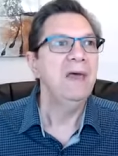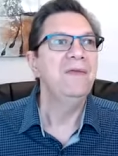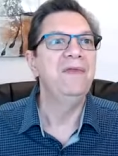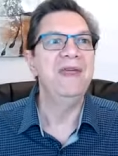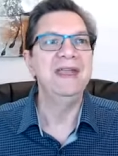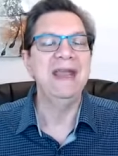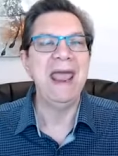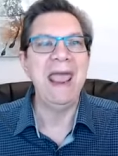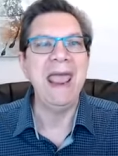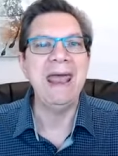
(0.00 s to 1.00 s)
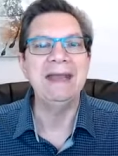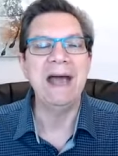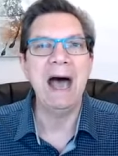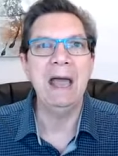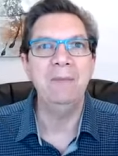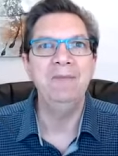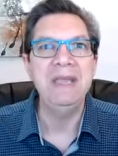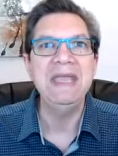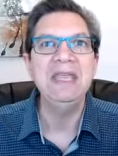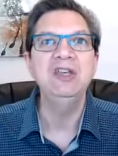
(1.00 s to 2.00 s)
then and I'm
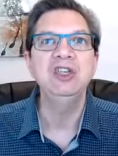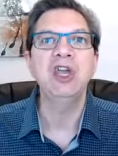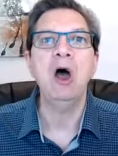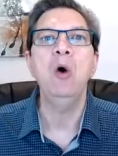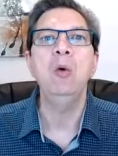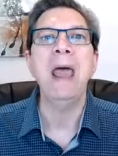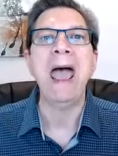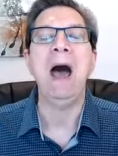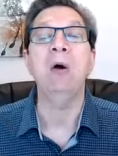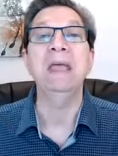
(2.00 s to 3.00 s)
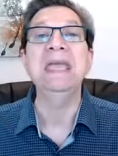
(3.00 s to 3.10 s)
being shown how